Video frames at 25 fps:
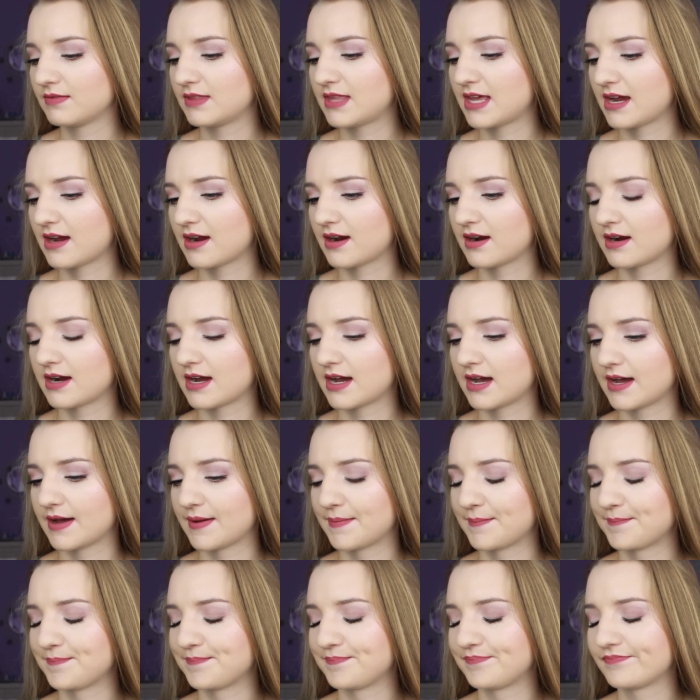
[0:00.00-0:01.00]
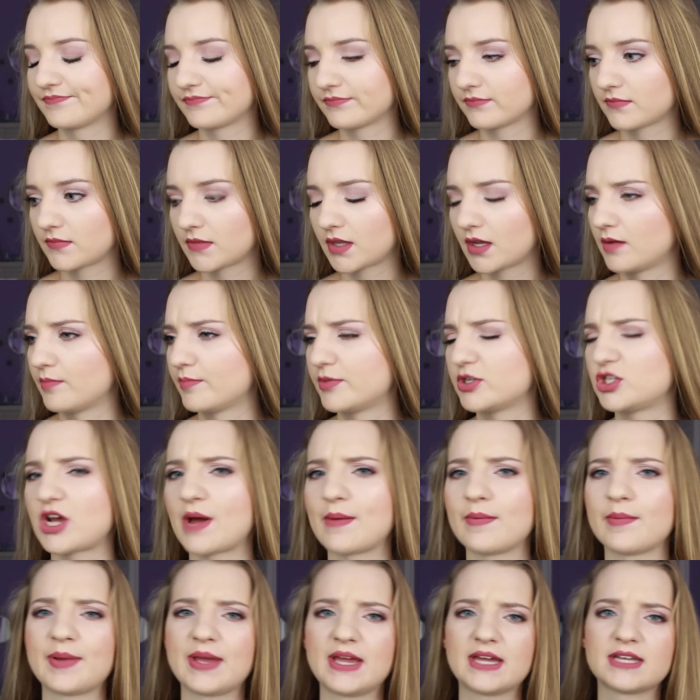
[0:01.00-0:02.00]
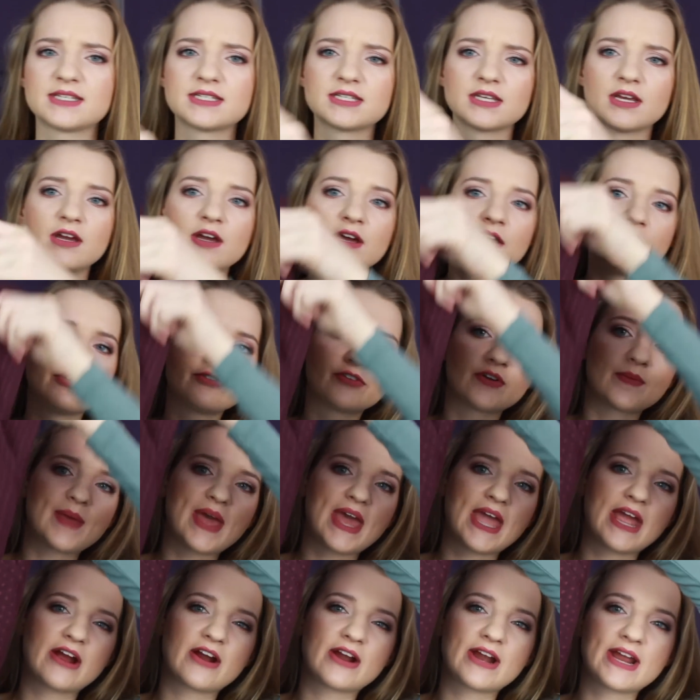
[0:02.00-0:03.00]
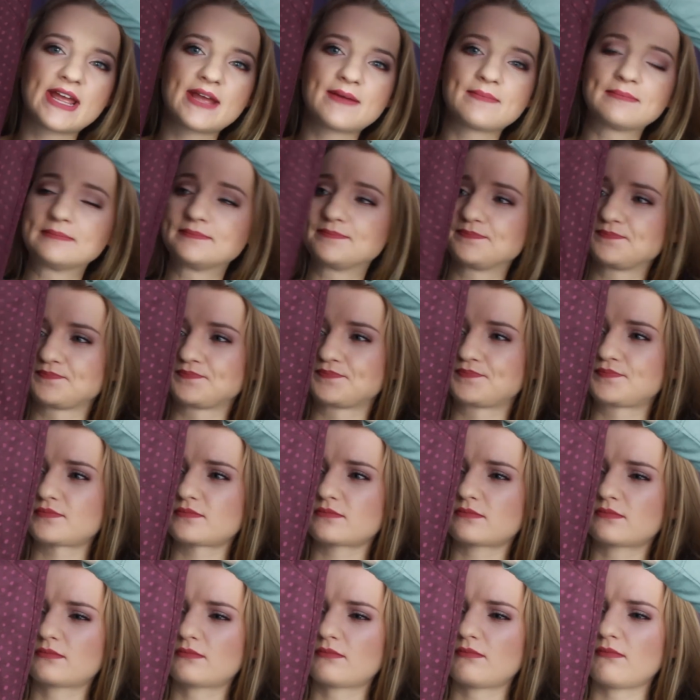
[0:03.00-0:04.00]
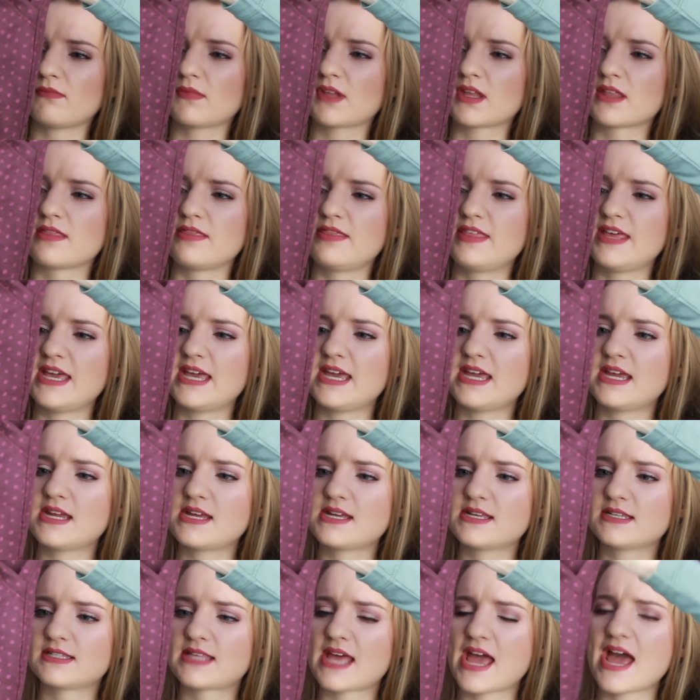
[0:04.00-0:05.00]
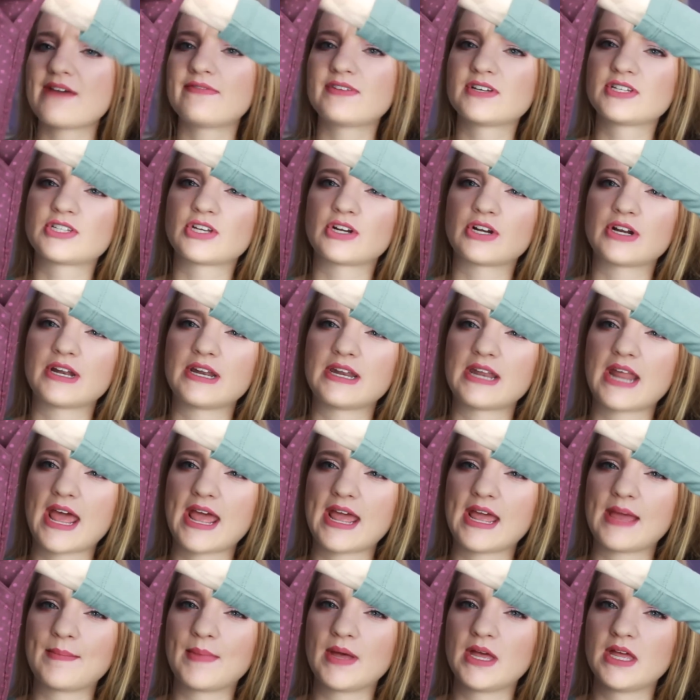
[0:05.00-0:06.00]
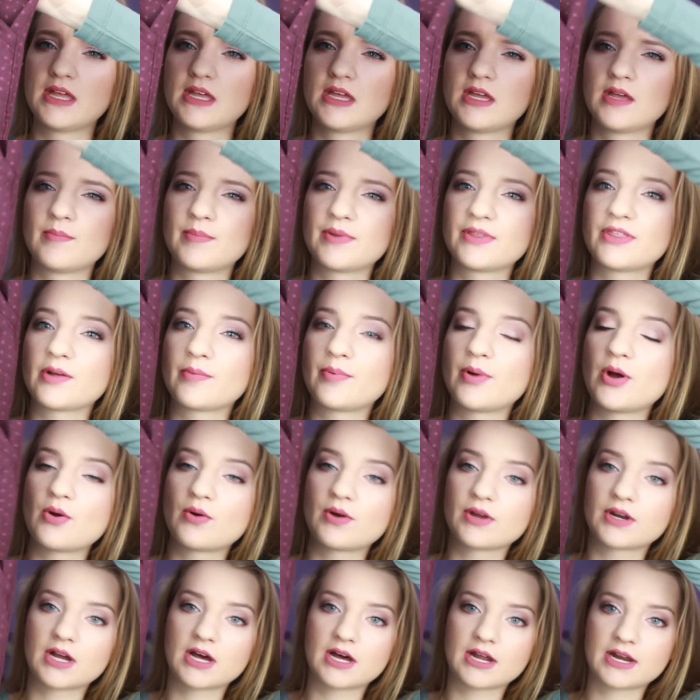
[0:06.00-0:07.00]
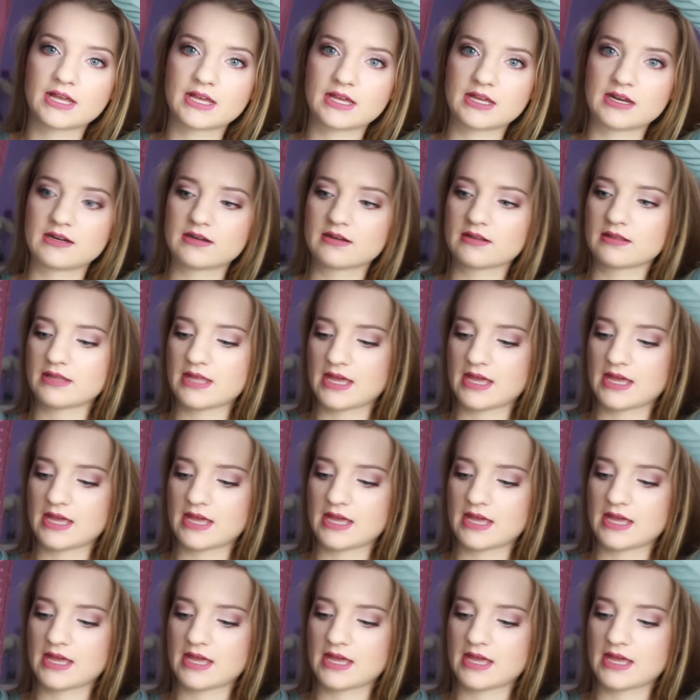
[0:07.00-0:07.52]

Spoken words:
They're pajama pants from Aerie. They have a certain name, but they're polka dotted.